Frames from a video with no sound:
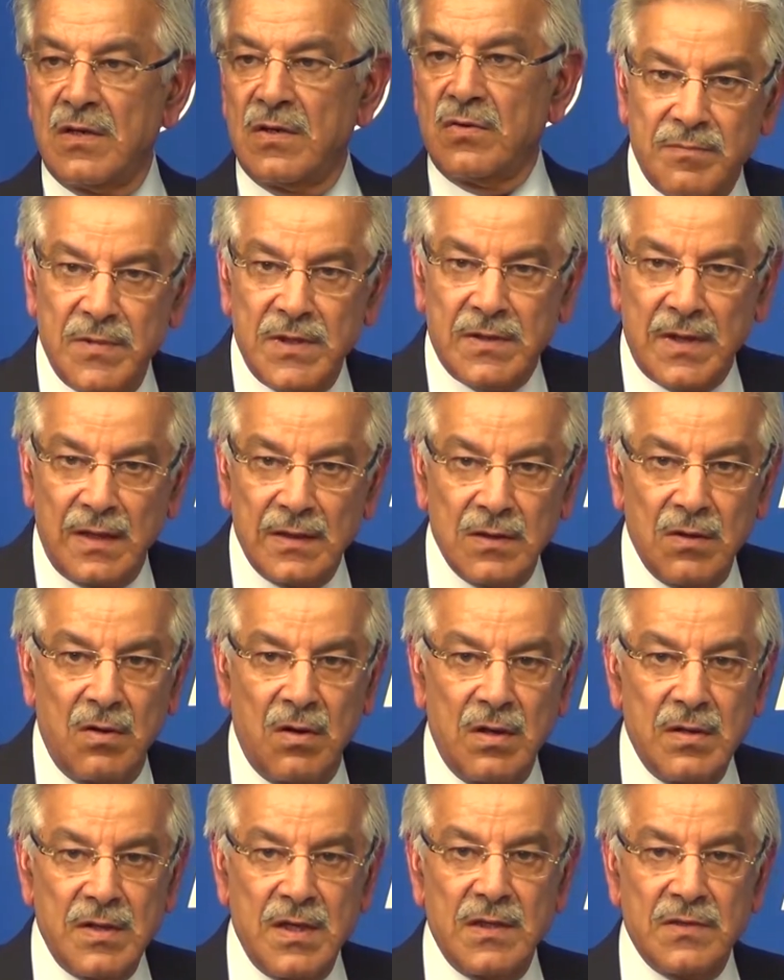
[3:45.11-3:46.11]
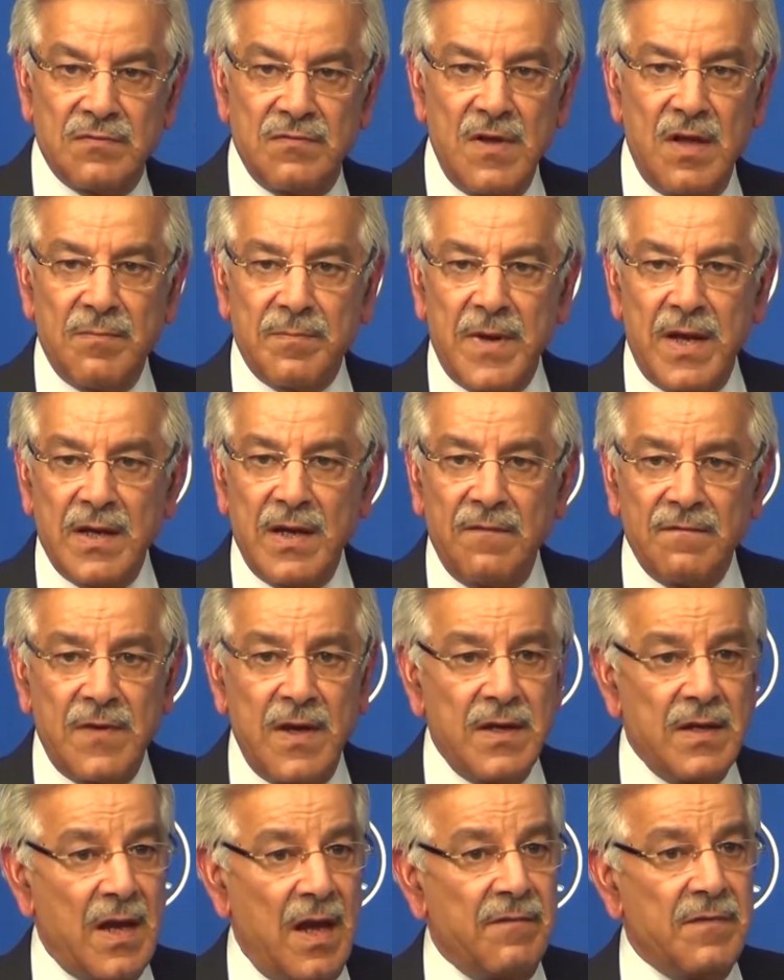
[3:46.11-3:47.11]
Let me tell the audience, we are paying a
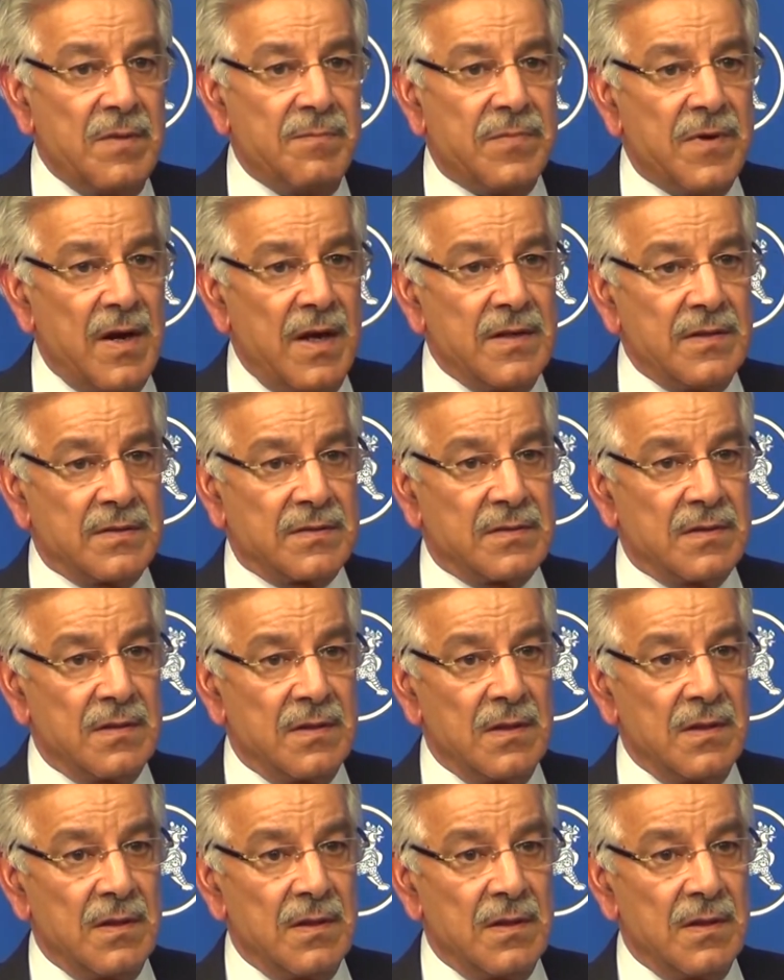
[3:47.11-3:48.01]
very heavy price.